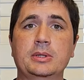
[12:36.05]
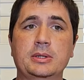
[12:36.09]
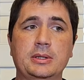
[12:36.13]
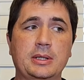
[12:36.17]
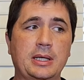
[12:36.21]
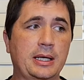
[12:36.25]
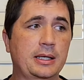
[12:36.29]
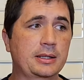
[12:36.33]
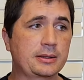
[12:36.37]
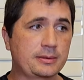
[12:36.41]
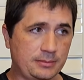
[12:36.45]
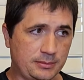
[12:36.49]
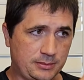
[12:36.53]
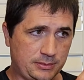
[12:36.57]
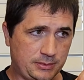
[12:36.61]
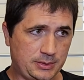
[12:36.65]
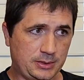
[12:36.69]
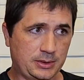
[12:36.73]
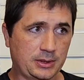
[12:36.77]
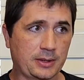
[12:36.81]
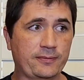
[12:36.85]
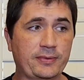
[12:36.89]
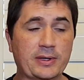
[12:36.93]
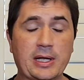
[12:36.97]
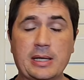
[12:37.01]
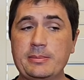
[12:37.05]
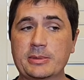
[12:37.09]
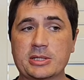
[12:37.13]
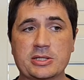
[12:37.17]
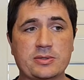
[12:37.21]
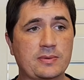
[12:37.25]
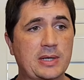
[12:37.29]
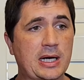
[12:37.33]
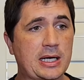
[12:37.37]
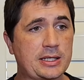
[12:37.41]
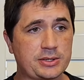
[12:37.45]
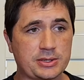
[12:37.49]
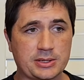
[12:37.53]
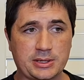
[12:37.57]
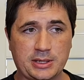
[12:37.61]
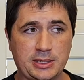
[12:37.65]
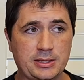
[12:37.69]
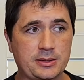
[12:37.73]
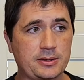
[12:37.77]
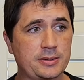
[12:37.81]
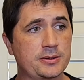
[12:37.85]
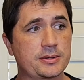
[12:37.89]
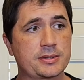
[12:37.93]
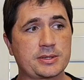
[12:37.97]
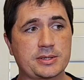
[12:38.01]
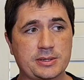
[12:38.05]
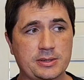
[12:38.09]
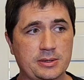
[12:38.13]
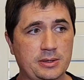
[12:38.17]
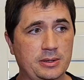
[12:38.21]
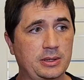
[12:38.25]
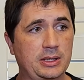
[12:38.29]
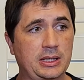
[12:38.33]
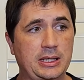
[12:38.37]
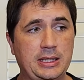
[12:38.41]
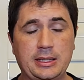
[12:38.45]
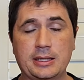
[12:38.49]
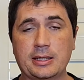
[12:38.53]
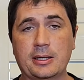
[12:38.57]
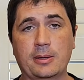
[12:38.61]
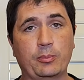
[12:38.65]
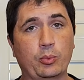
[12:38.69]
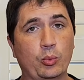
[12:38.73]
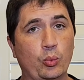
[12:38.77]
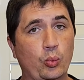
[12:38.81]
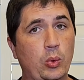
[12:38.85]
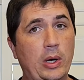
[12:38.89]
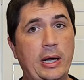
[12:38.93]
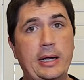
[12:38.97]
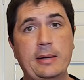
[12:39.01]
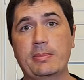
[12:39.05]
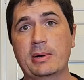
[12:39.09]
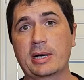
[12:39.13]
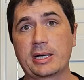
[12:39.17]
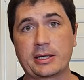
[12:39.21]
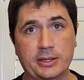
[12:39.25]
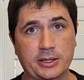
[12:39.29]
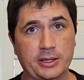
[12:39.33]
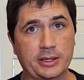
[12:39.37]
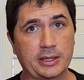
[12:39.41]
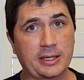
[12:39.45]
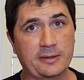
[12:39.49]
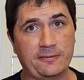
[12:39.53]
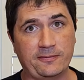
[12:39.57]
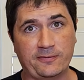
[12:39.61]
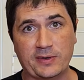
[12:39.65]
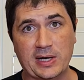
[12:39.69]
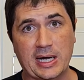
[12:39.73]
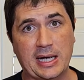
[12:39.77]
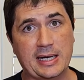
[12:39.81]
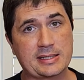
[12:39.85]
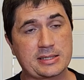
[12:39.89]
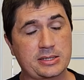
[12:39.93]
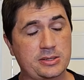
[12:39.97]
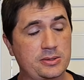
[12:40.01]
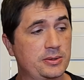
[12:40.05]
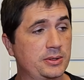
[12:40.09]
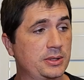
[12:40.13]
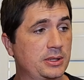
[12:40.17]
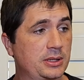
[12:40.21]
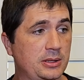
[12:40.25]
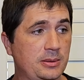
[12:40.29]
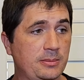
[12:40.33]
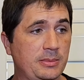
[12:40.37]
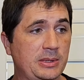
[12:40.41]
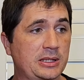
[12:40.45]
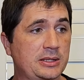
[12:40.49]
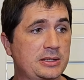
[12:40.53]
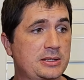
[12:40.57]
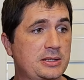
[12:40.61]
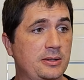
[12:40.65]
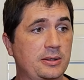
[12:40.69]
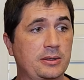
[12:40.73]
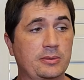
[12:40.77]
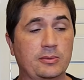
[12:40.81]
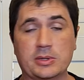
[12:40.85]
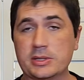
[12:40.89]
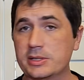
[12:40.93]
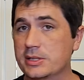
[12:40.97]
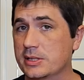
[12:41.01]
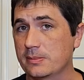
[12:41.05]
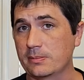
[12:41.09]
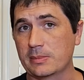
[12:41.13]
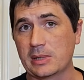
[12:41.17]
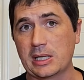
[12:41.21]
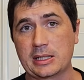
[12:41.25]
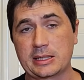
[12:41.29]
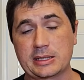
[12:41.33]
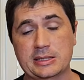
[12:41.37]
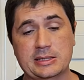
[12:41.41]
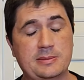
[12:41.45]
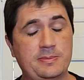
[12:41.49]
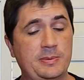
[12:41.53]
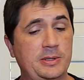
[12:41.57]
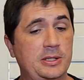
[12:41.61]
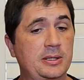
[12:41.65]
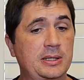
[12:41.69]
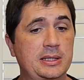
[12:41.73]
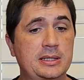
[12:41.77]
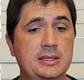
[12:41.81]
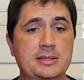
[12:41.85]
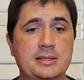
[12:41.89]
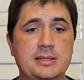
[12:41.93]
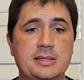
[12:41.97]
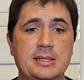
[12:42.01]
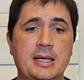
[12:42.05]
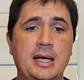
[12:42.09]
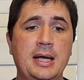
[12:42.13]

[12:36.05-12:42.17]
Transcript: And the flameless ration heaters heat up way better and faster than the military ones in my experience.